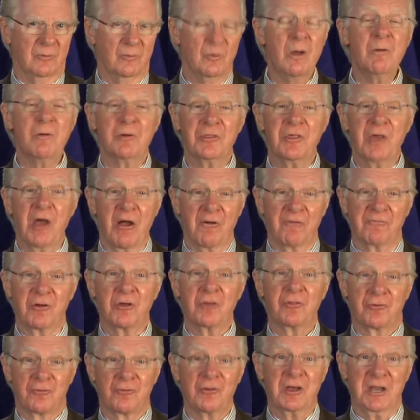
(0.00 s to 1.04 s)
We were there
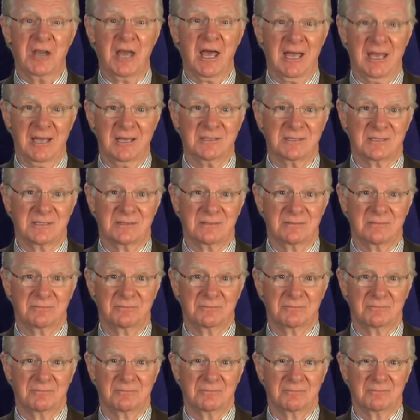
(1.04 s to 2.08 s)
for three days.
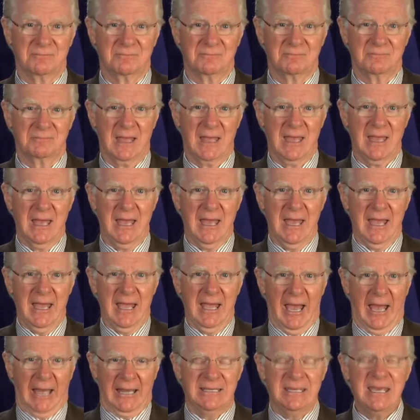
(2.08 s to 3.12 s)

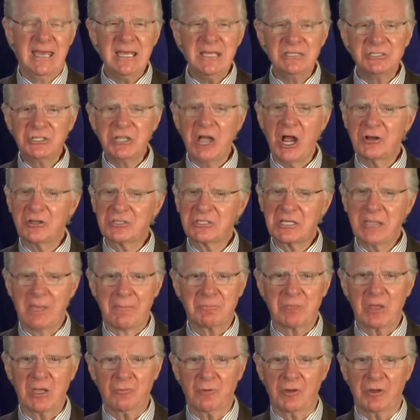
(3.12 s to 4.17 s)
And he shared
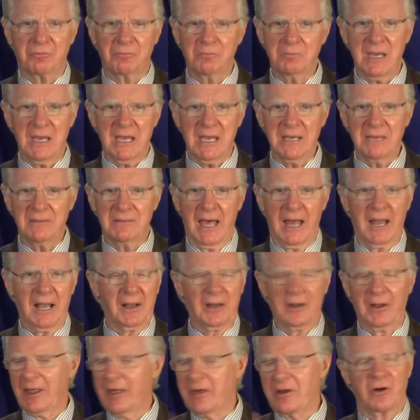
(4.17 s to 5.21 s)
something with me that
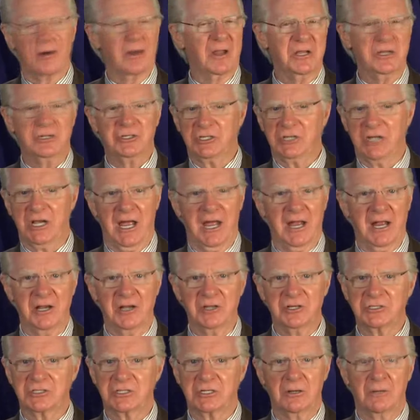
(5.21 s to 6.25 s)
literally
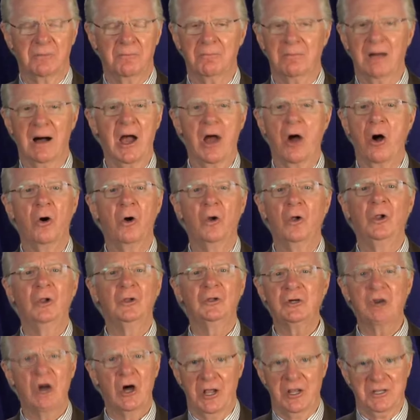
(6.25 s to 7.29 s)
changed my whole
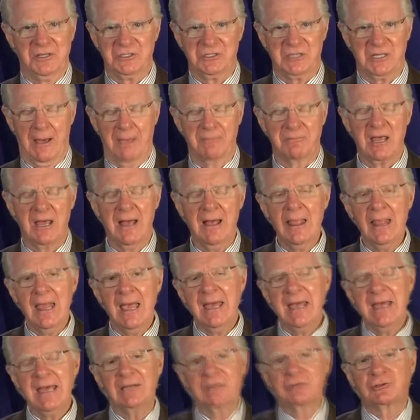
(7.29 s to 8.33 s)
concept.
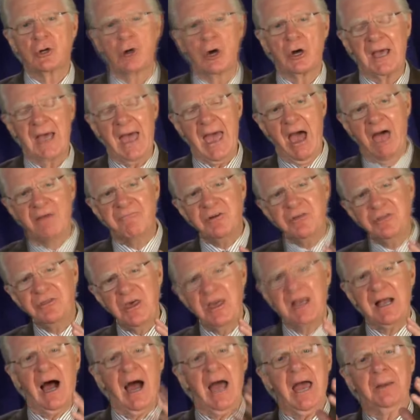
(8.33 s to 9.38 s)
It took
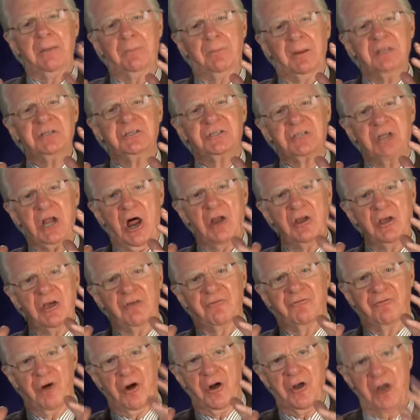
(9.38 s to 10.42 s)
everything I had been
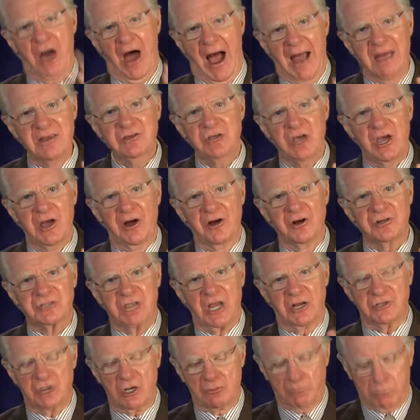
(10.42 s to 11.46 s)
studying for nine years
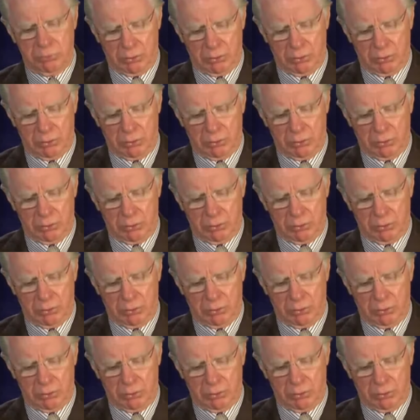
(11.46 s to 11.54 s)
and just